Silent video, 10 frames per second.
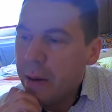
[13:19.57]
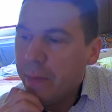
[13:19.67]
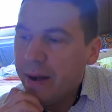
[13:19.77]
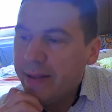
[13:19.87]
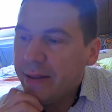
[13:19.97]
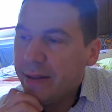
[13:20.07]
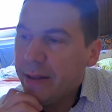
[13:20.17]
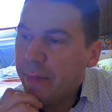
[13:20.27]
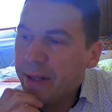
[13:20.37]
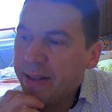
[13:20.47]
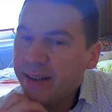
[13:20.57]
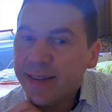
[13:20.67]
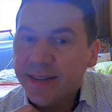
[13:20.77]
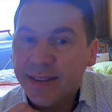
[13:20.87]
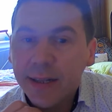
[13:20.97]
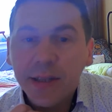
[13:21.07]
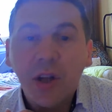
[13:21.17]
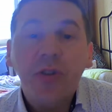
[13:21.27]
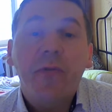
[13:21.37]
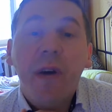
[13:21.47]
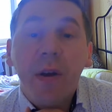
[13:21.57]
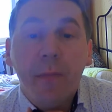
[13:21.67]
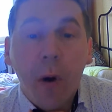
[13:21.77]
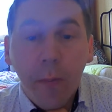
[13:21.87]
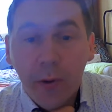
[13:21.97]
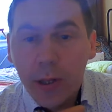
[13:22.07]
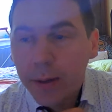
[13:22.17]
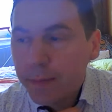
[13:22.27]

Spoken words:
but it's still not very popular